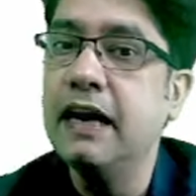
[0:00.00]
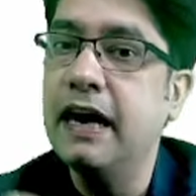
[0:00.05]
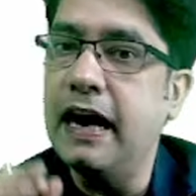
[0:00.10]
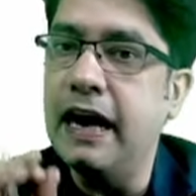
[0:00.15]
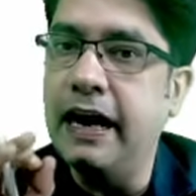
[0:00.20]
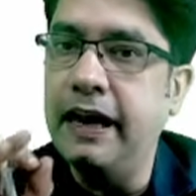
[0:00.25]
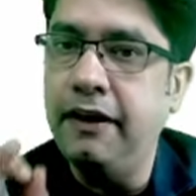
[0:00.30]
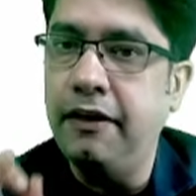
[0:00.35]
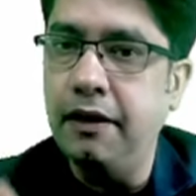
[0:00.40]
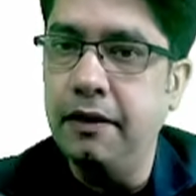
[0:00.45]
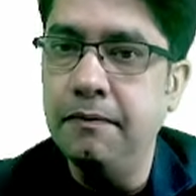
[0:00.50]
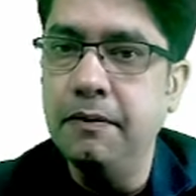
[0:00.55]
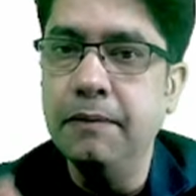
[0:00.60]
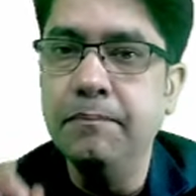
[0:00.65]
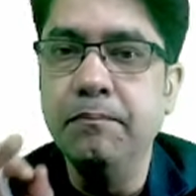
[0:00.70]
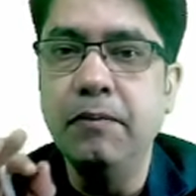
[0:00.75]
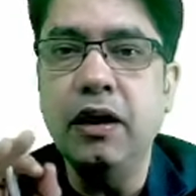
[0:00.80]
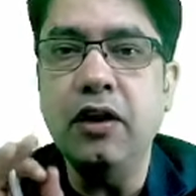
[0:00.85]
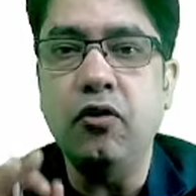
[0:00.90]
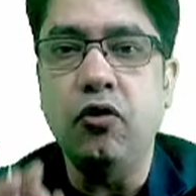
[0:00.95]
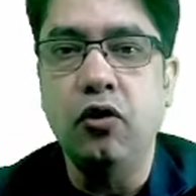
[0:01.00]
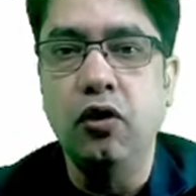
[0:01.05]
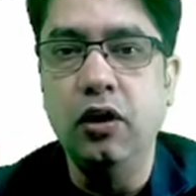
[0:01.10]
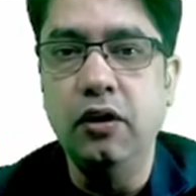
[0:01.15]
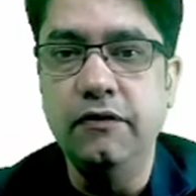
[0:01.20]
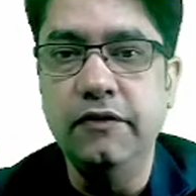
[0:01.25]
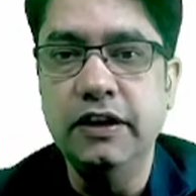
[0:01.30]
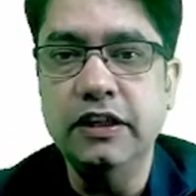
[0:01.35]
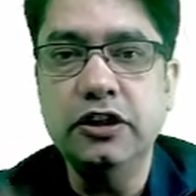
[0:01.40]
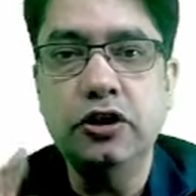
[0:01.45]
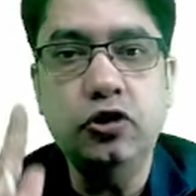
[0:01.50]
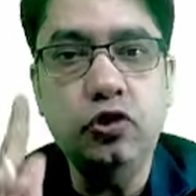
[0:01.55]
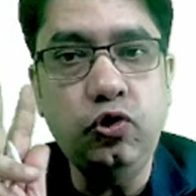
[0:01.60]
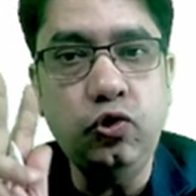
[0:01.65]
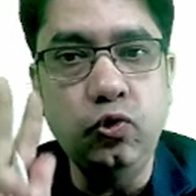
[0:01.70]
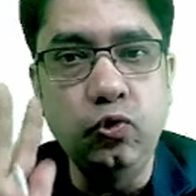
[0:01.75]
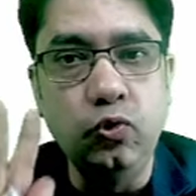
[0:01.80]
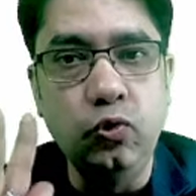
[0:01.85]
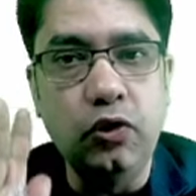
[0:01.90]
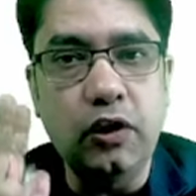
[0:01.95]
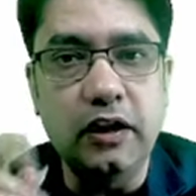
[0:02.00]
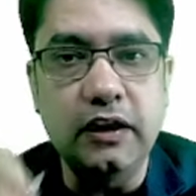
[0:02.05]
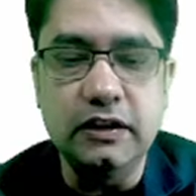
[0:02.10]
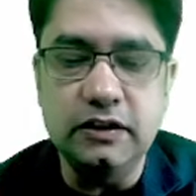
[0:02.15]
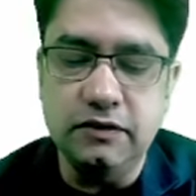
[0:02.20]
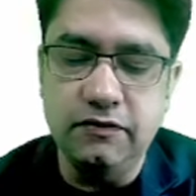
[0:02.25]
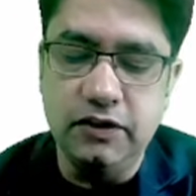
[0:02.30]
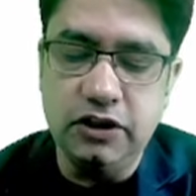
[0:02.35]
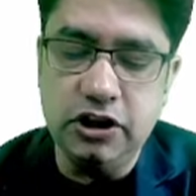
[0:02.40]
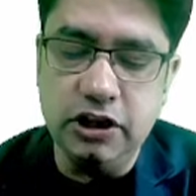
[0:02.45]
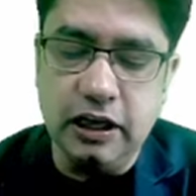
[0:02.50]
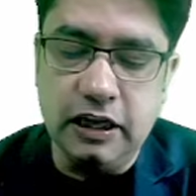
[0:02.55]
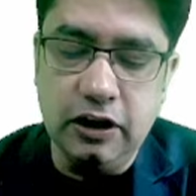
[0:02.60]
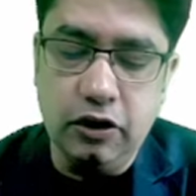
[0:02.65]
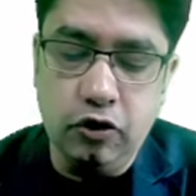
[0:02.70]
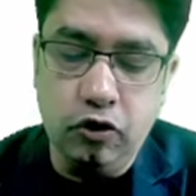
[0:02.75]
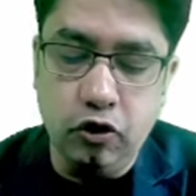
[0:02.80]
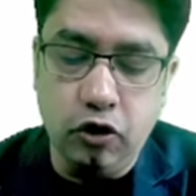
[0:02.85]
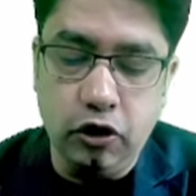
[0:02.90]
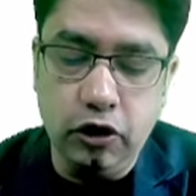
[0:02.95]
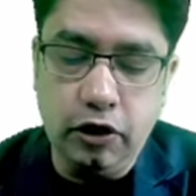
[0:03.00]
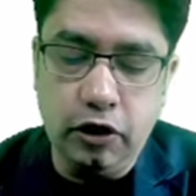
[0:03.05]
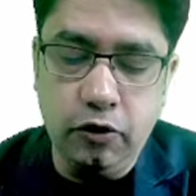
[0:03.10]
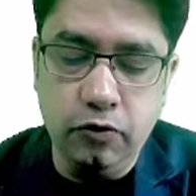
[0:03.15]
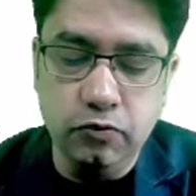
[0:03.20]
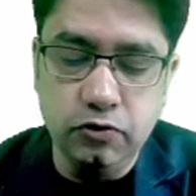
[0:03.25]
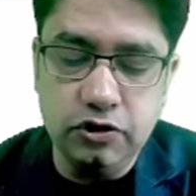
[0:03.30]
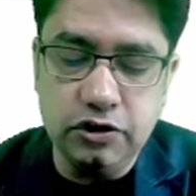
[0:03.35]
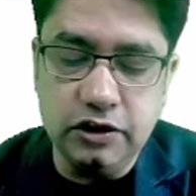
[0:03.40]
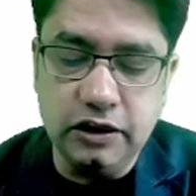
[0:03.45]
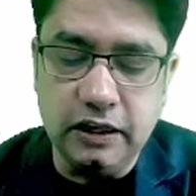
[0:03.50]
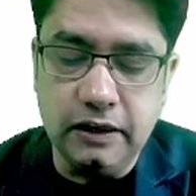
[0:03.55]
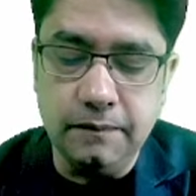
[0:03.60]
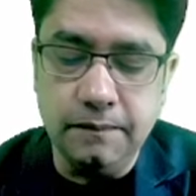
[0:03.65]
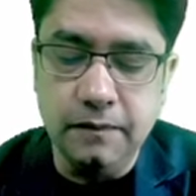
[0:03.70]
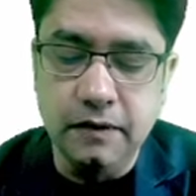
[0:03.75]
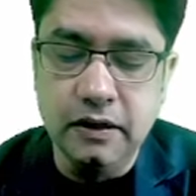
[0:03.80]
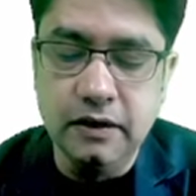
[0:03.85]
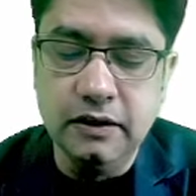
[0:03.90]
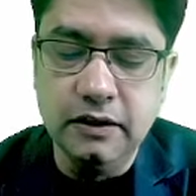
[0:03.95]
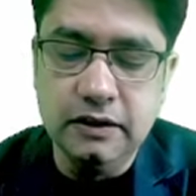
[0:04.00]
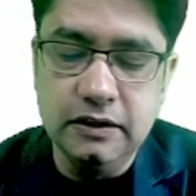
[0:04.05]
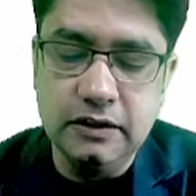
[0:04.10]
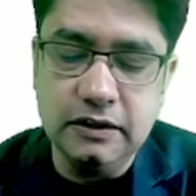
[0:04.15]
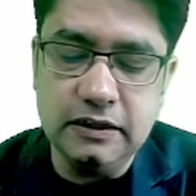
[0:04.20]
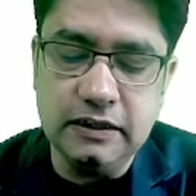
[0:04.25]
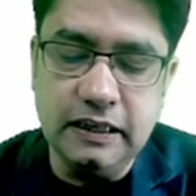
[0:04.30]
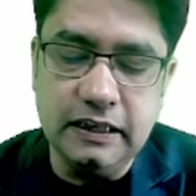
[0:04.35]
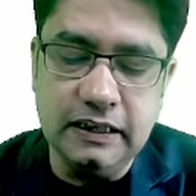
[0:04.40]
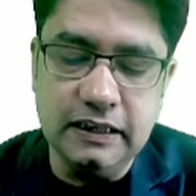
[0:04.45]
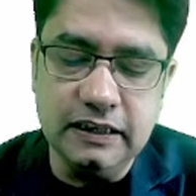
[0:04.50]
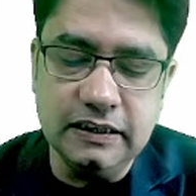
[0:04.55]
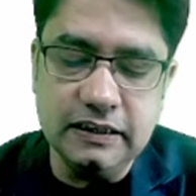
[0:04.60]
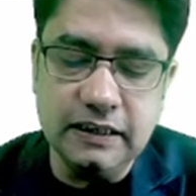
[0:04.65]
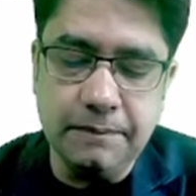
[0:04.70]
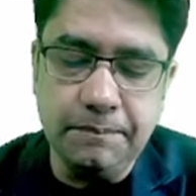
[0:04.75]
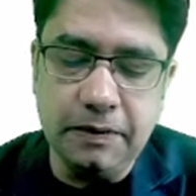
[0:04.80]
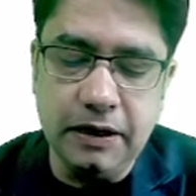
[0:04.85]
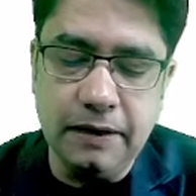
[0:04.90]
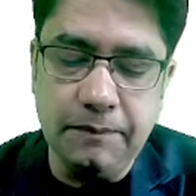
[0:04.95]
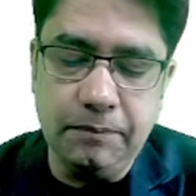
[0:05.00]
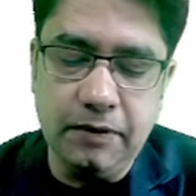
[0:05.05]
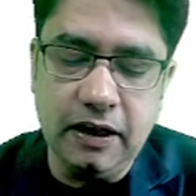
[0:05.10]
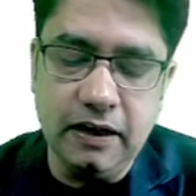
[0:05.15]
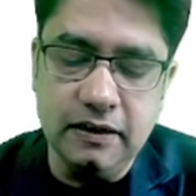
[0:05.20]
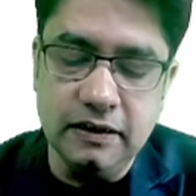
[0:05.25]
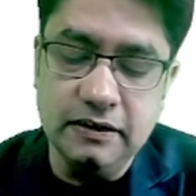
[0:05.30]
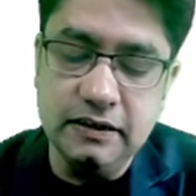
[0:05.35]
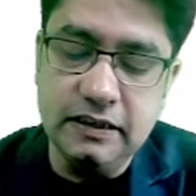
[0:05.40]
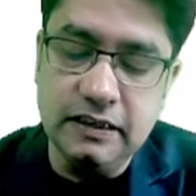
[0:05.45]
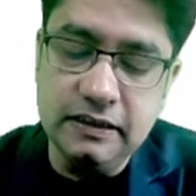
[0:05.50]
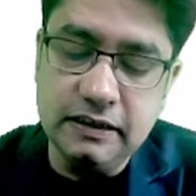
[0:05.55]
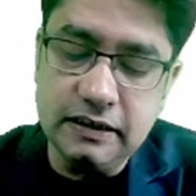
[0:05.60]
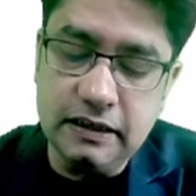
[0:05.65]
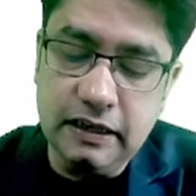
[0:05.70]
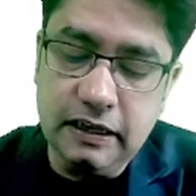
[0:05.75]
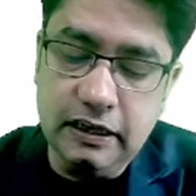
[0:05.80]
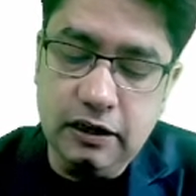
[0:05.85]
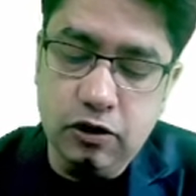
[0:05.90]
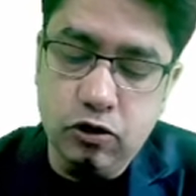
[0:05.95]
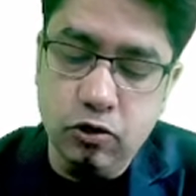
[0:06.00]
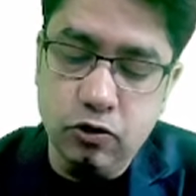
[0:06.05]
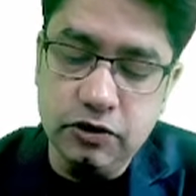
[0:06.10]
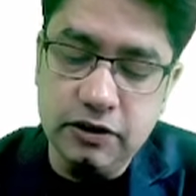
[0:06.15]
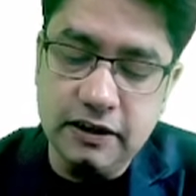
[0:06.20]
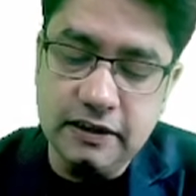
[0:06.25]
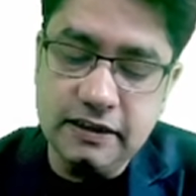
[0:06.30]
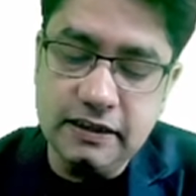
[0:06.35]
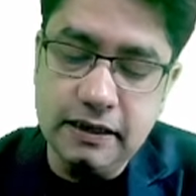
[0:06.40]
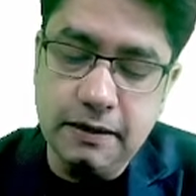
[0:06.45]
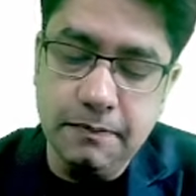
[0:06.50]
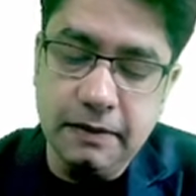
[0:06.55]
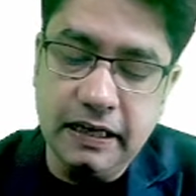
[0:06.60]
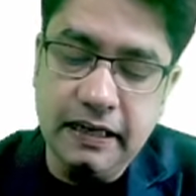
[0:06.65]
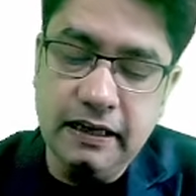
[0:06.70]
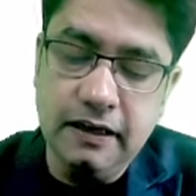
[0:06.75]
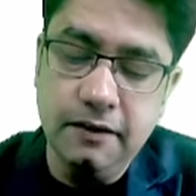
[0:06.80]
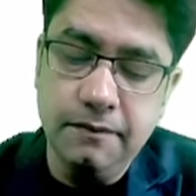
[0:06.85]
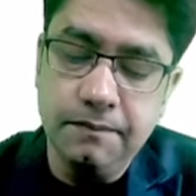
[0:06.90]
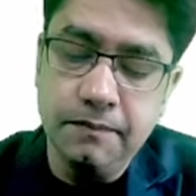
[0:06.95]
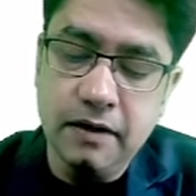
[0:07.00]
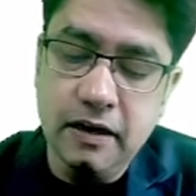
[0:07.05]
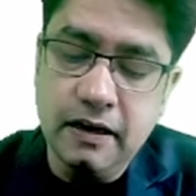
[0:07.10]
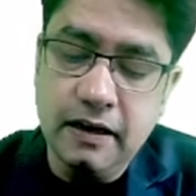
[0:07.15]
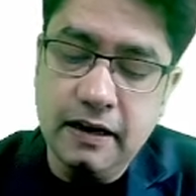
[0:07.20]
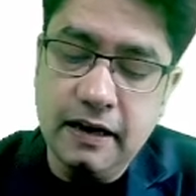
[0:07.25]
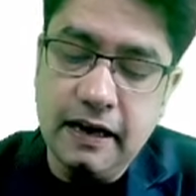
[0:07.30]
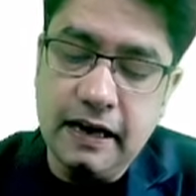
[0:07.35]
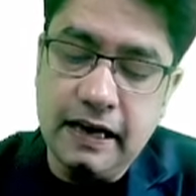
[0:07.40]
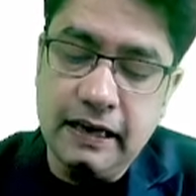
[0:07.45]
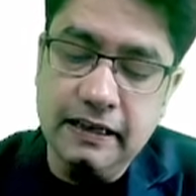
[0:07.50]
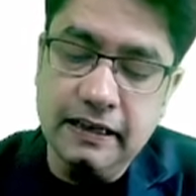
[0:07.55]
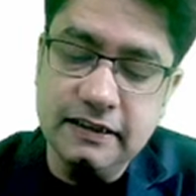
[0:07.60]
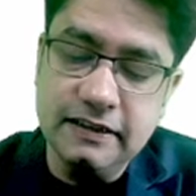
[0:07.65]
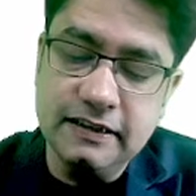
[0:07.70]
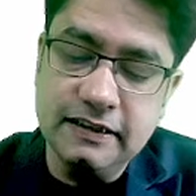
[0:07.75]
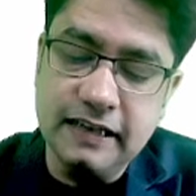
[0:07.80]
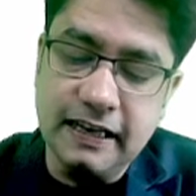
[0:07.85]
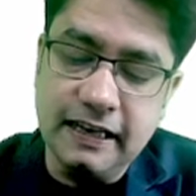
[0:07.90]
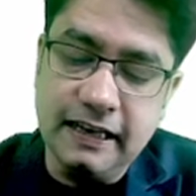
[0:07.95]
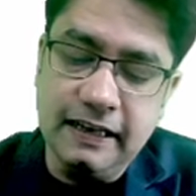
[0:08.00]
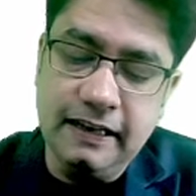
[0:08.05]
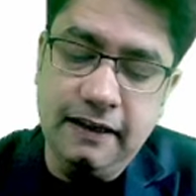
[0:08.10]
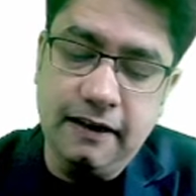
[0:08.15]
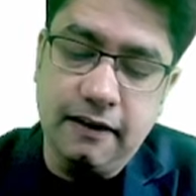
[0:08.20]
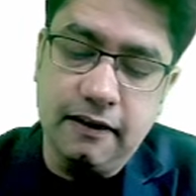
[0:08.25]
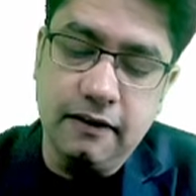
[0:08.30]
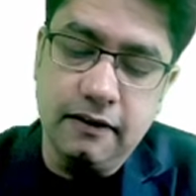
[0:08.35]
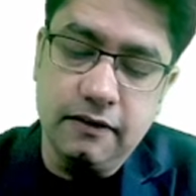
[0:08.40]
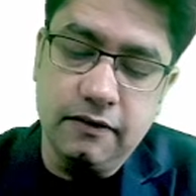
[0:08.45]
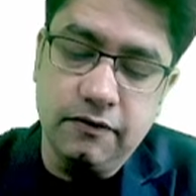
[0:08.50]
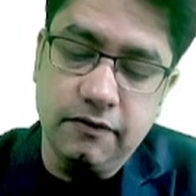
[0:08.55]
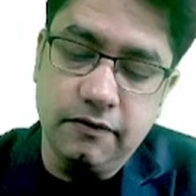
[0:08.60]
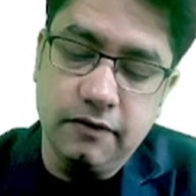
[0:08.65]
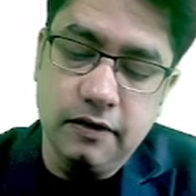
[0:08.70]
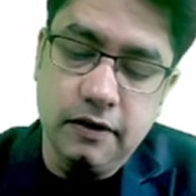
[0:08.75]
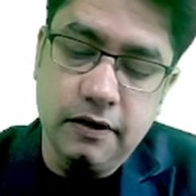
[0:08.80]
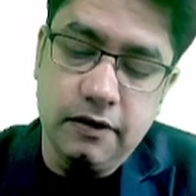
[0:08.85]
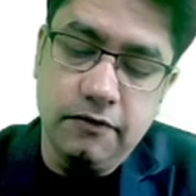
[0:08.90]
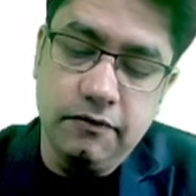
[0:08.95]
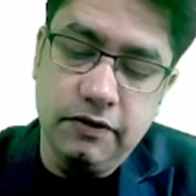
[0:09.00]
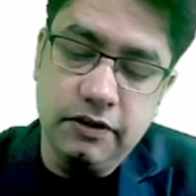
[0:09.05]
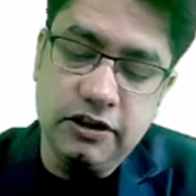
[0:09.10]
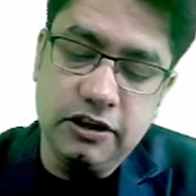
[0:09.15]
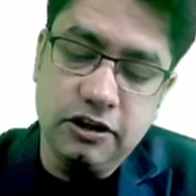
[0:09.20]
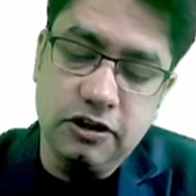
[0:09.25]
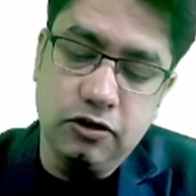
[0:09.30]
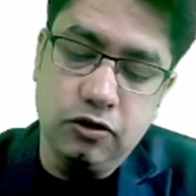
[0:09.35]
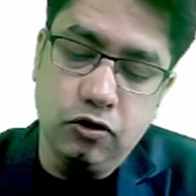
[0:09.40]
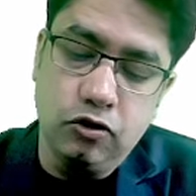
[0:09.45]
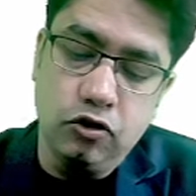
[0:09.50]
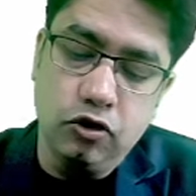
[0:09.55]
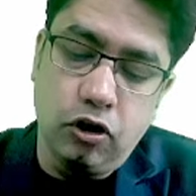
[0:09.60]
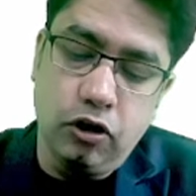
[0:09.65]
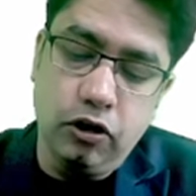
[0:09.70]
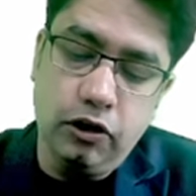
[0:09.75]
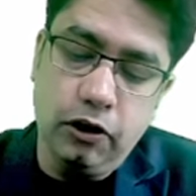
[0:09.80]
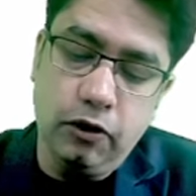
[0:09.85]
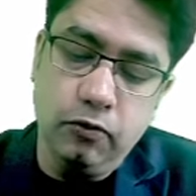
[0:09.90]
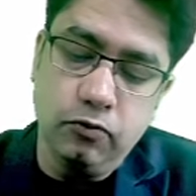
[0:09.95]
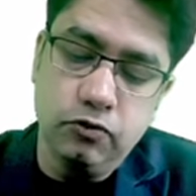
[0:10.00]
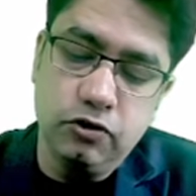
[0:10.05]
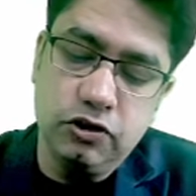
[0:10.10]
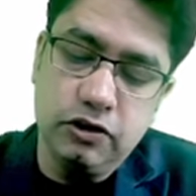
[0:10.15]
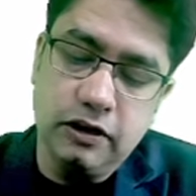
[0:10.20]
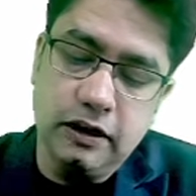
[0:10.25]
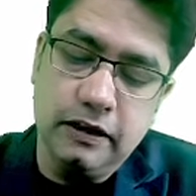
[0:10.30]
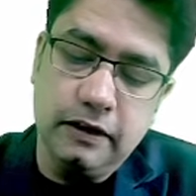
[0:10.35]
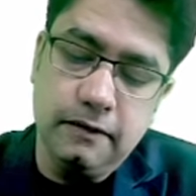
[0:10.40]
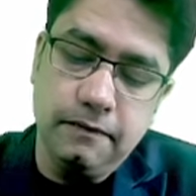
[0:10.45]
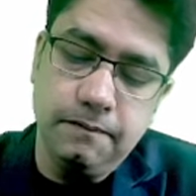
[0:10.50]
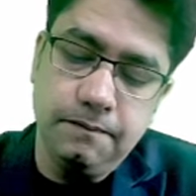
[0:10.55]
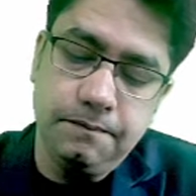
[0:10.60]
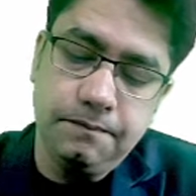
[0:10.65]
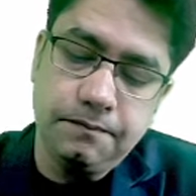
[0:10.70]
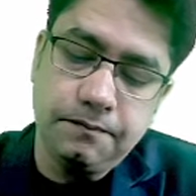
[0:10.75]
And remember always, two drugs which are not used in status epilepticus is ethosuximide, and the second drug which is not used in